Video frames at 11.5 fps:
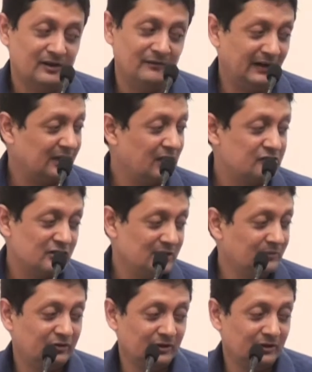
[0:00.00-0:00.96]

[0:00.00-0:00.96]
Venkatachalam